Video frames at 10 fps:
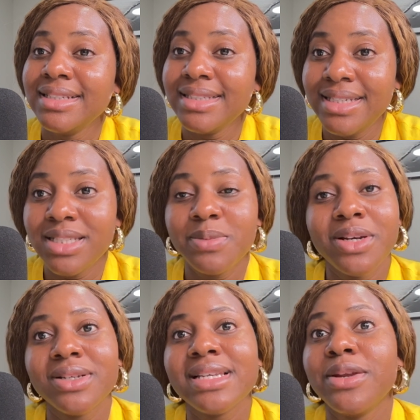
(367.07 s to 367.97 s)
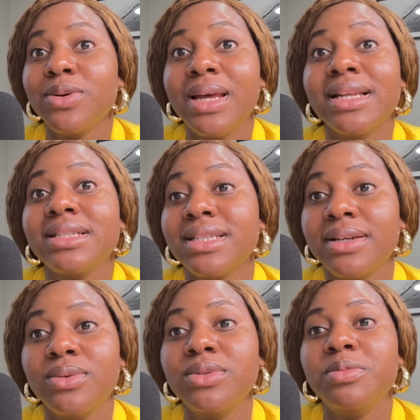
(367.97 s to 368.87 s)
this because I know that it's a
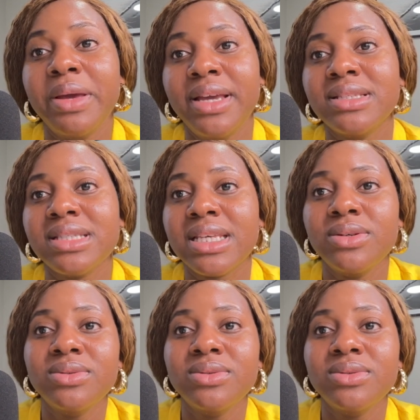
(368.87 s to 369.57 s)
good paying skill.